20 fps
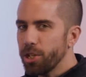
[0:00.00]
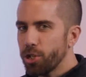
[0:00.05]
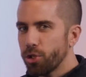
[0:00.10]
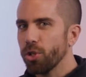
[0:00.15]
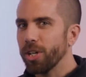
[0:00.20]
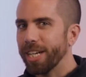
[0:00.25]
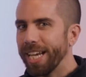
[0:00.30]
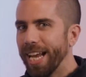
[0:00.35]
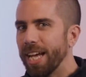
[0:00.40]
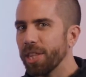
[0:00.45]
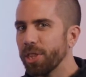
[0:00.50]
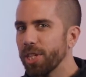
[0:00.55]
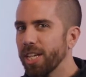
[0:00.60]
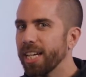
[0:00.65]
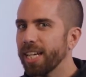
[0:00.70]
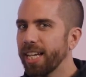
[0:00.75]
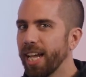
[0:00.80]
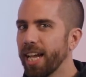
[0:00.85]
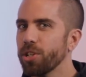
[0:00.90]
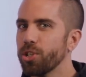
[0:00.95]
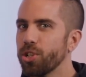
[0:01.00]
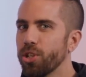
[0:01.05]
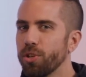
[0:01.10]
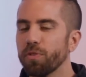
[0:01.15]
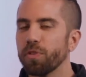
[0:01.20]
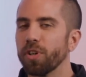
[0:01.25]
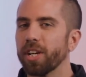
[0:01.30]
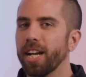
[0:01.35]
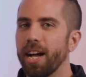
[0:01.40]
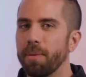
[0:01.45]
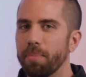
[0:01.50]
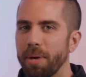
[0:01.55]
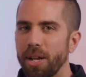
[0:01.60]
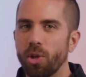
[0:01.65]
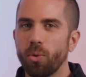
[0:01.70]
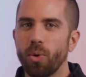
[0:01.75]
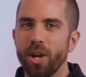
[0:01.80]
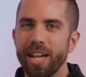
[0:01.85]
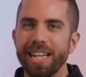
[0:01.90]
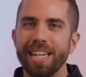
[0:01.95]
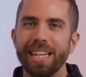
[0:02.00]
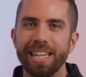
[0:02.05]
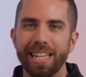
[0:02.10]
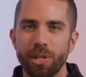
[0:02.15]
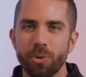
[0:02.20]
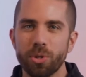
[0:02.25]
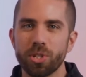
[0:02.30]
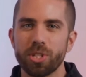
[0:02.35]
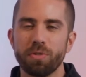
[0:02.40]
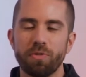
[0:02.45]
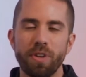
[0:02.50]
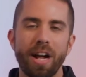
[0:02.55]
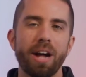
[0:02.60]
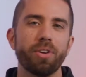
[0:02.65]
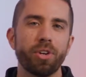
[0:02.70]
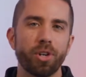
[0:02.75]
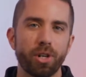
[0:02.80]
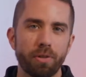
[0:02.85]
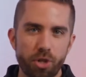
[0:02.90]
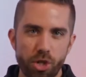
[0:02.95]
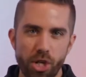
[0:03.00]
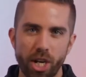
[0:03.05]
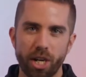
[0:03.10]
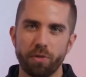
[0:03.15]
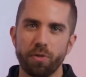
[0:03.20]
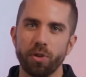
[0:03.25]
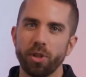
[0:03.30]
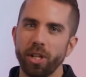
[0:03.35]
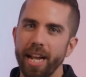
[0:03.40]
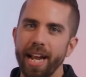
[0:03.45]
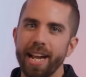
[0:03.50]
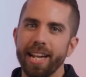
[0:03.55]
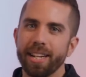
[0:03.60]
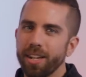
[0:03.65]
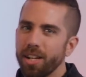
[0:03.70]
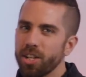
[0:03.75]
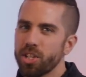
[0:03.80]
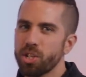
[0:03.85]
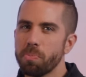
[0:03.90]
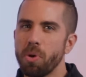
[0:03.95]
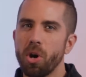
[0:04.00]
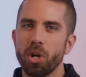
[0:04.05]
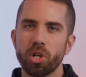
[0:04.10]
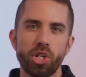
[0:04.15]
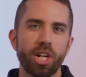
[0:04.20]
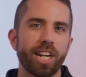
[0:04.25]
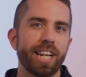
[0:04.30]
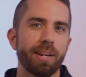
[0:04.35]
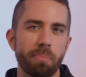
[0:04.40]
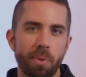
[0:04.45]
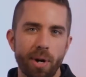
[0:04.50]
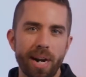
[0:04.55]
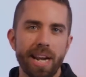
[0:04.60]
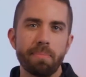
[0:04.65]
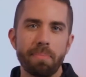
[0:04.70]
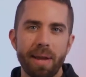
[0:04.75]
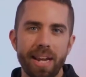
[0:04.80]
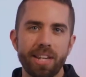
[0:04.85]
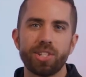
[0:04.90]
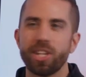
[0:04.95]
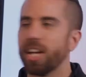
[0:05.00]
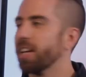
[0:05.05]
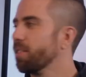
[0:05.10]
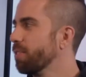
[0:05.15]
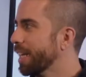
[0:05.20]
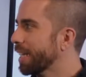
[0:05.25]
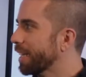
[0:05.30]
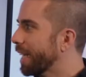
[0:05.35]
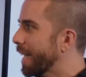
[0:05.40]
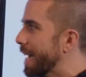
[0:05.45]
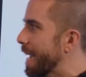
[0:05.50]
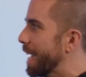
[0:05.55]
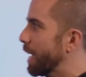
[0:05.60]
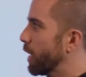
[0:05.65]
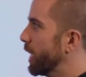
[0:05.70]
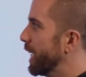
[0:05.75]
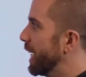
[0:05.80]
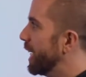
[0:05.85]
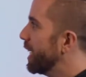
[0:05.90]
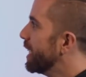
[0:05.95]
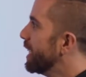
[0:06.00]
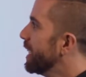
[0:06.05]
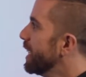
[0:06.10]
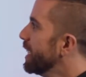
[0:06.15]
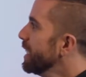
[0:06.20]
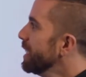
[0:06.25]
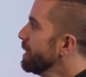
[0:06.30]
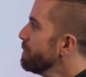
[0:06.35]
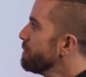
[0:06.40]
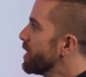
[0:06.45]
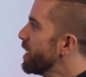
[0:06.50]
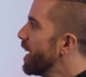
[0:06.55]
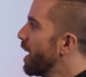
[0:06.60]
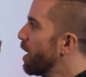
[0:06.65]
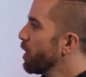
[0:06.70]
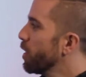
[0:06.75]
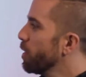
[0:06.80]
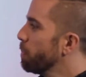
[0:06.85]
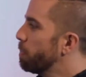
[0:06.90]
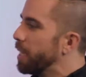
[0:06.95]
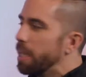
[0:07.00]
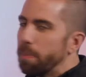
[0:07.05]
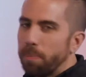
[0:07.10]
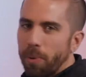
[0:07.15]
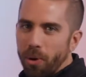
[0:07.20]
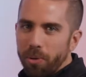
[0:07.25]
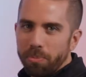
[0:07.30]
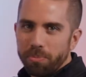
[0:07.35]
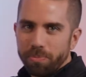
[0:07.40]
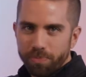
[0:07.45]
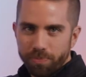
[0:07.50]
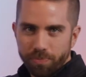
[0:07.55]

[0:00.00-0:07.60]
S. Cathy, in case you forgot, by the way, he was the founder of Chick-fil-A, a small chicken brand based out of the Atlanta area. Now, the people.